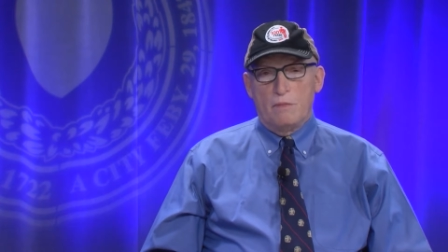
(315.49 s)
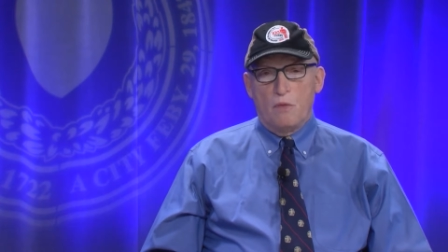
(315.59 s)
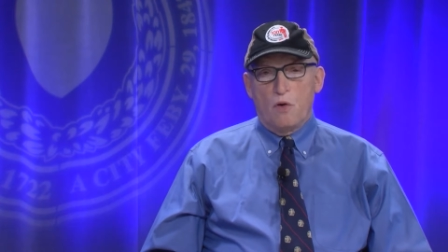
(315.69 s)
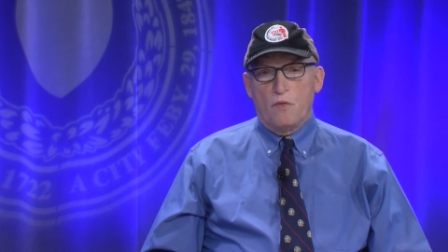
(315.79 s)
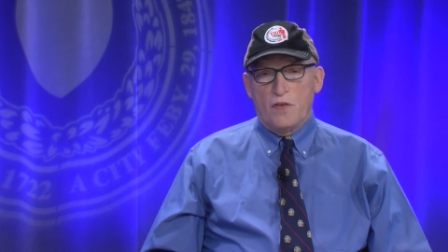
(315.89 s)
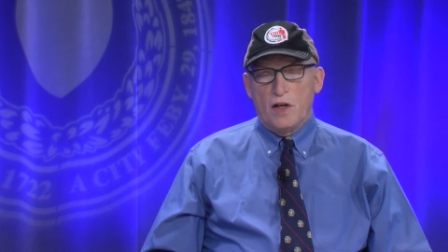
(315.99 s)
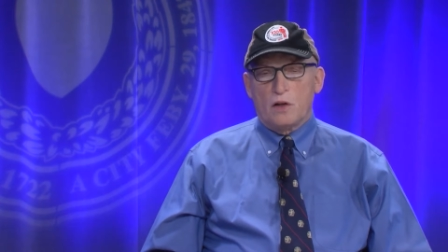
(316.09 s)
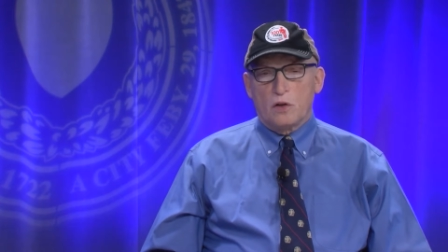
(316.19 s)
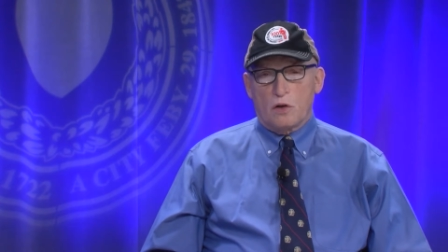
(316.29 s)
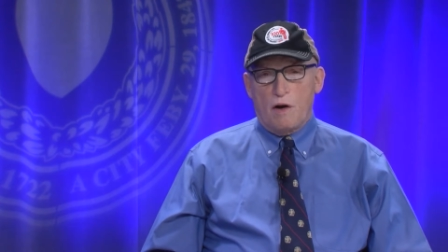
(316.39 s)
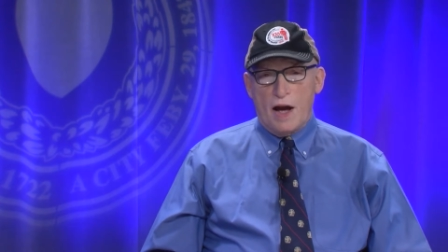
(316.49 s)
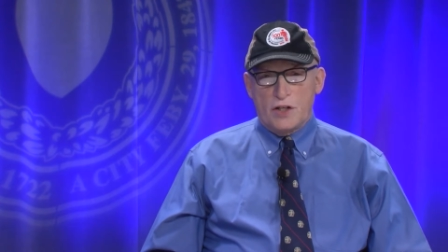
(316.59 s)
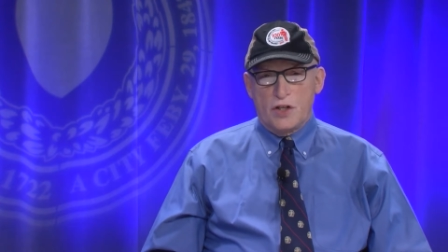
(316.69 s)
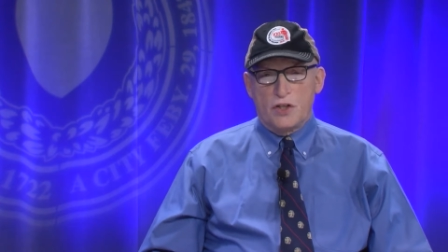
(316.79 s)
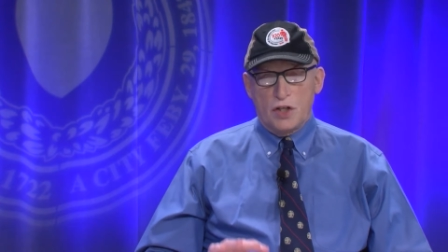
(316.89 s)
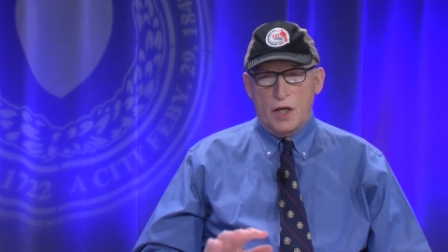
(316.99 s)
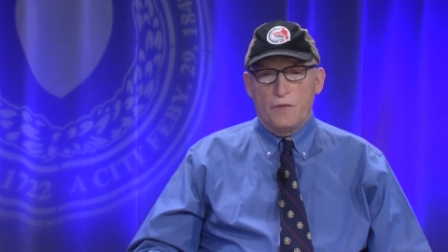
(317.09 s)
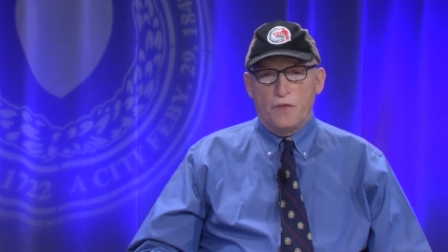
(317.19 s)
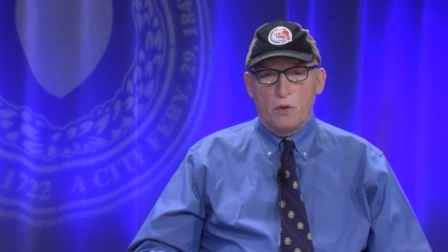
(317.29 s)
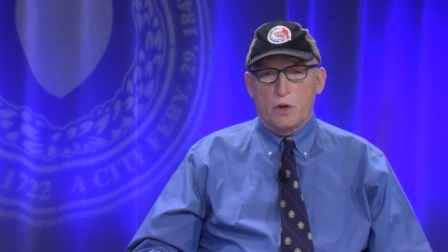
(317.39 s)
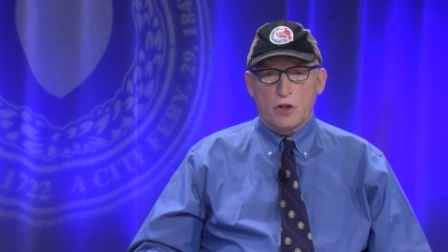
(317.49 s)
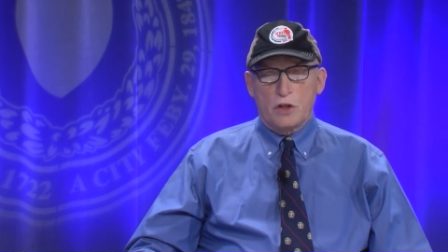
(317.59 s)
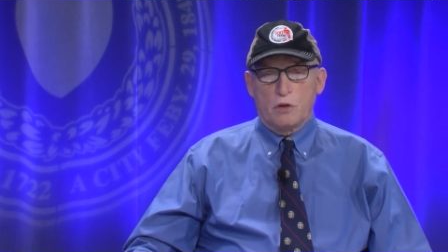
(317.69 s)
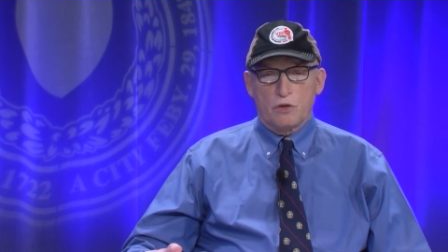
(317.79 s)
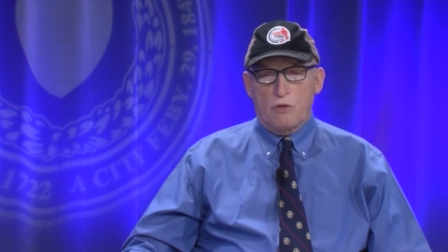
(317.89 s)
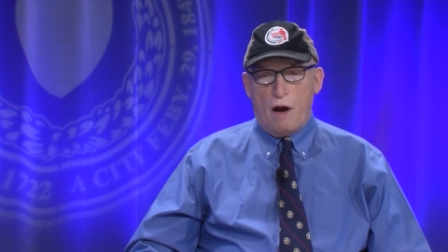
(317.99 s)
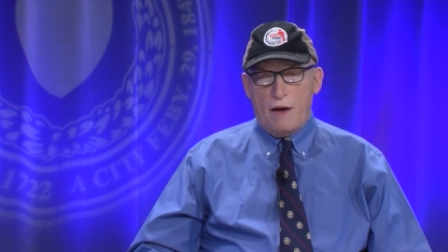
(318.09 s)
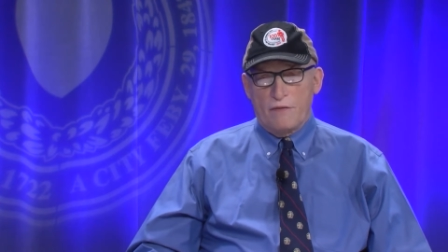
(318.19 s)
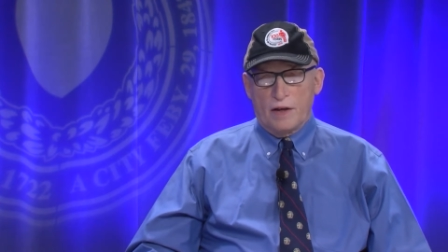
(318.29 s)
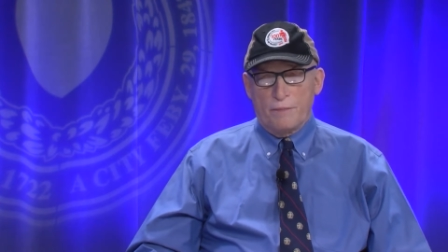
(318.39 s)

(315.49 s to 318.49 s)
motor vehicle crashes if you are still driving.